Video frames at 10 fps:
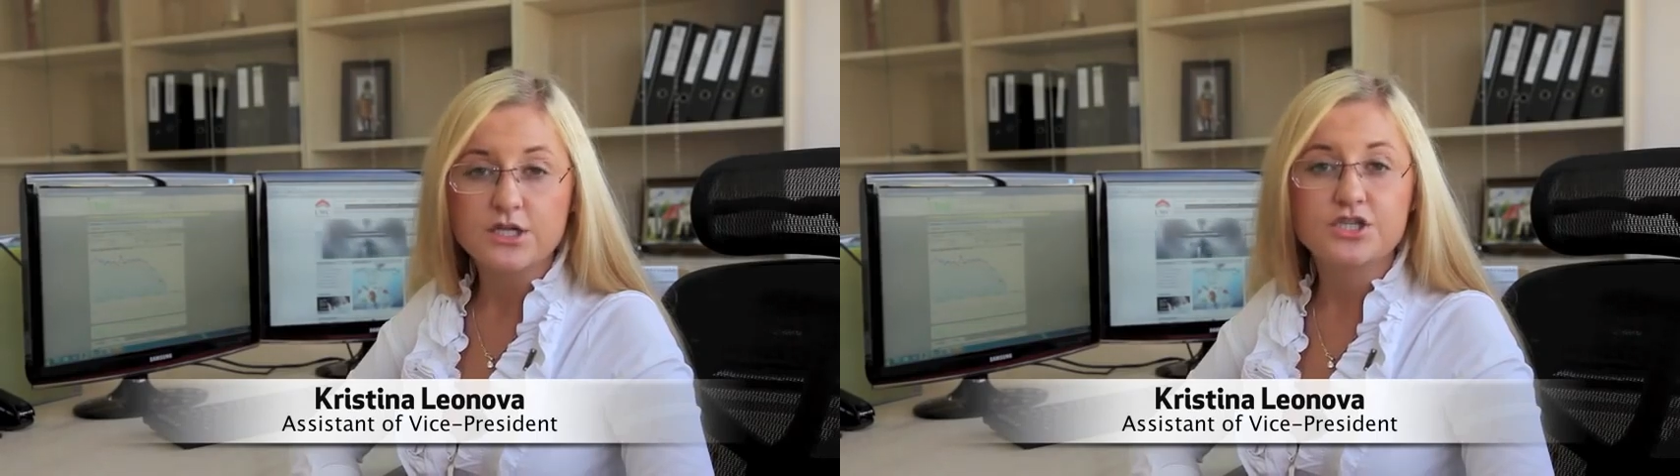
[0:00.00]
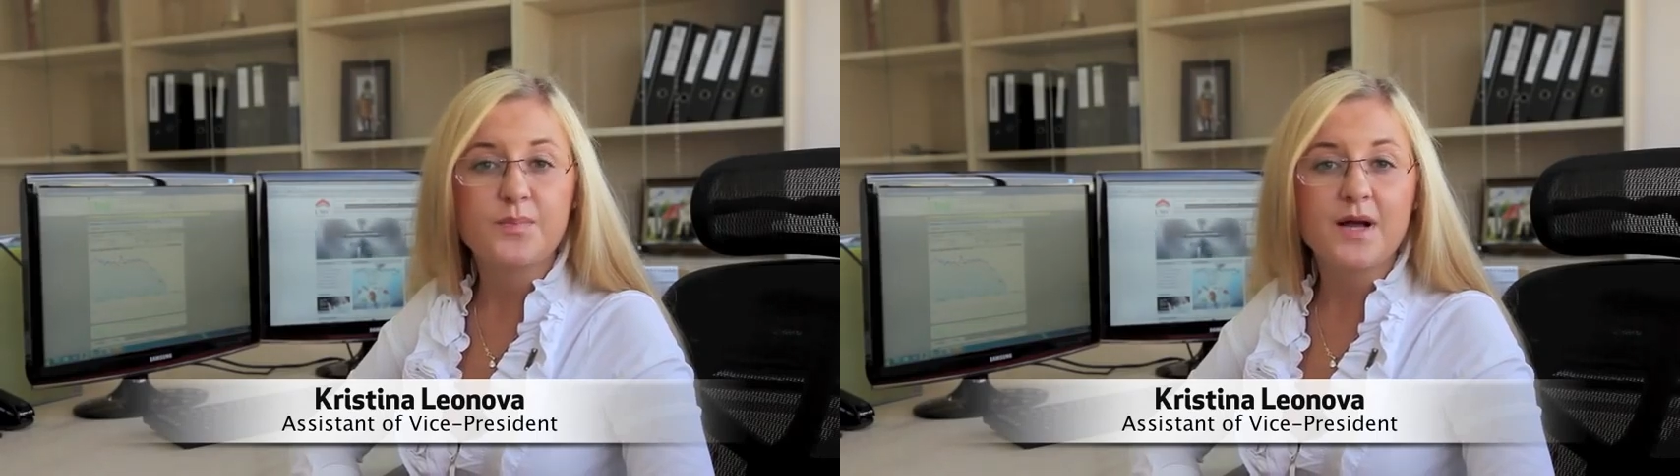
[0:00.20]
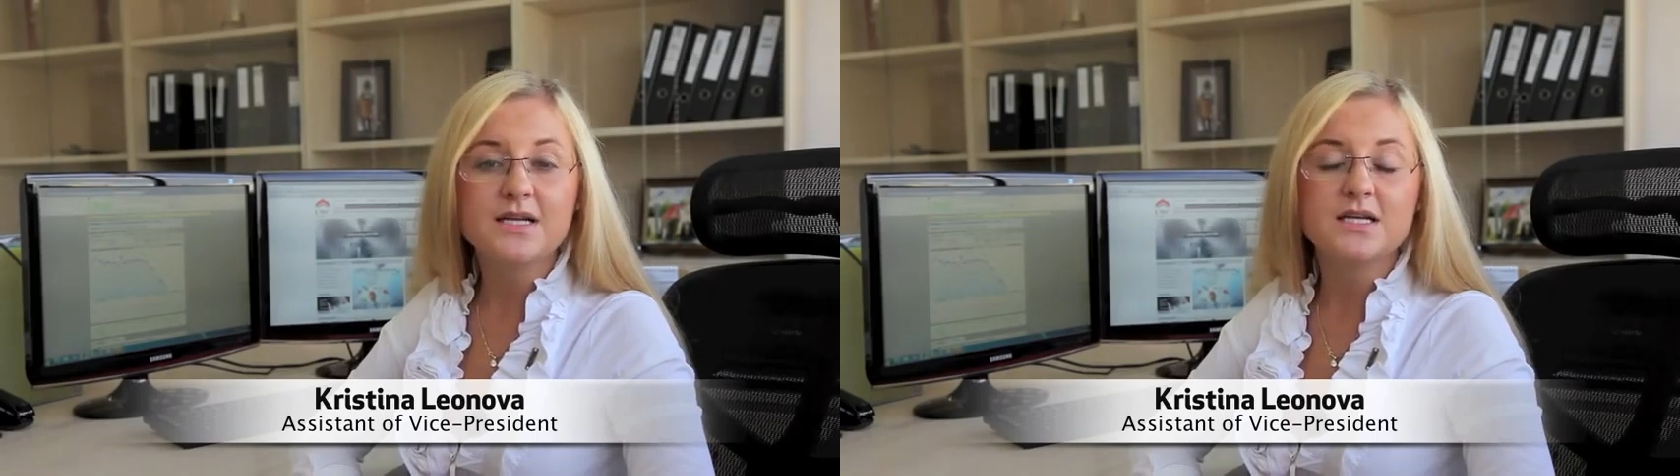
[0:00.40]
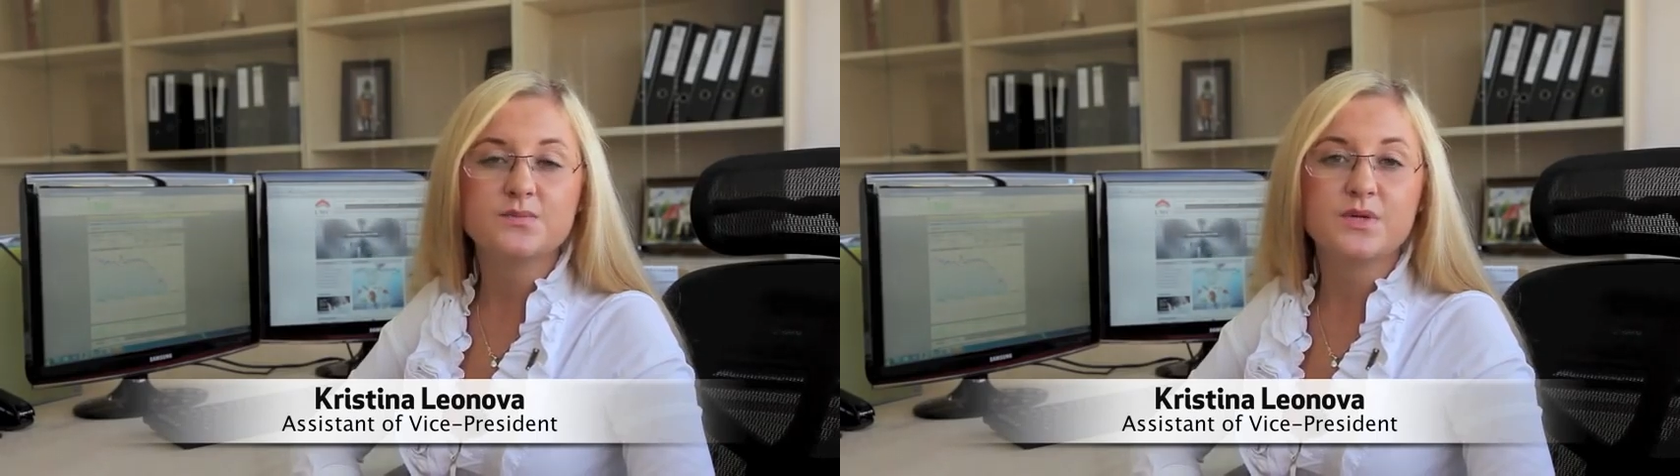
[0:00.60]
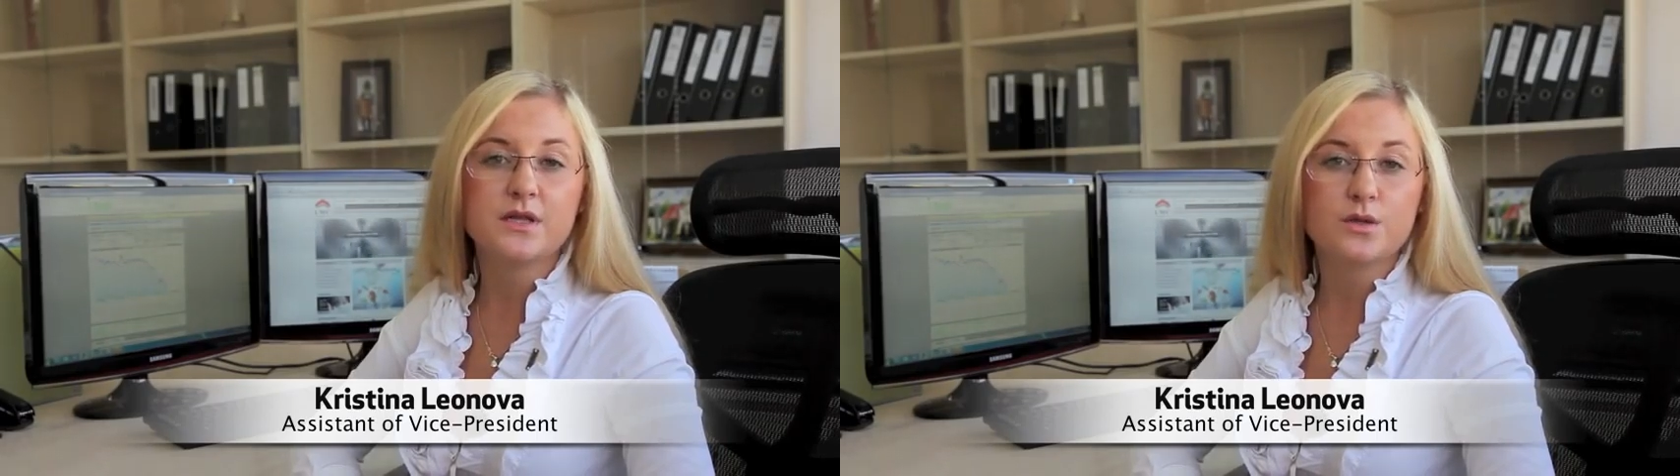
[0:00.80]
Japan
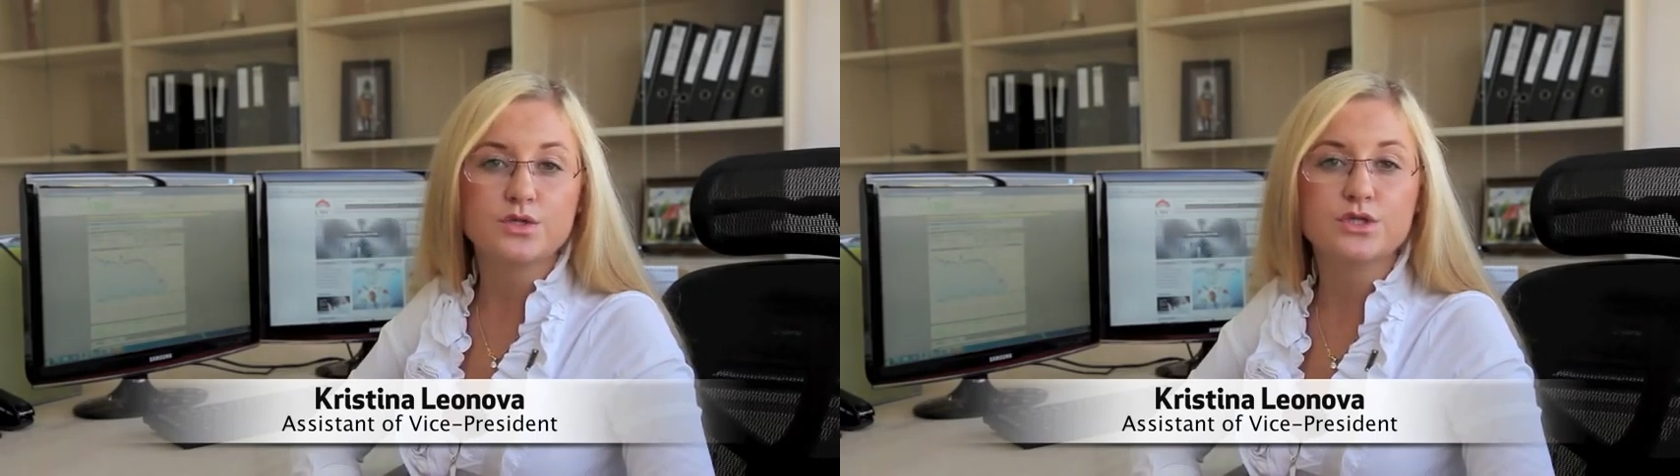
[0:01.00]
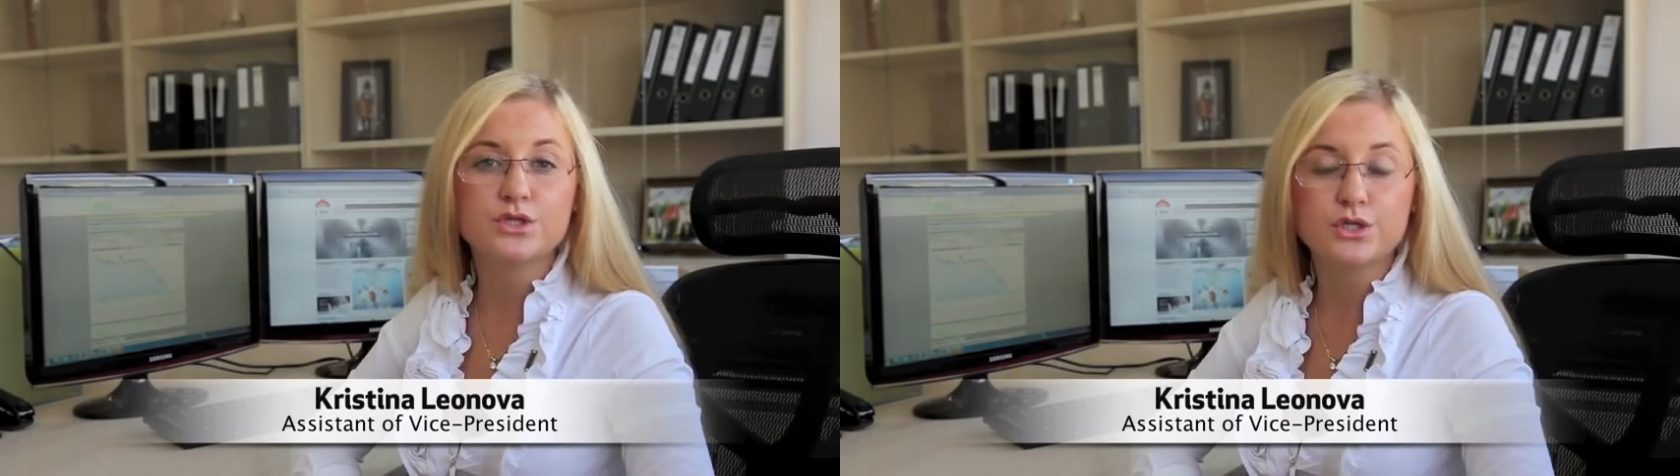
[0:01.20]
has been losing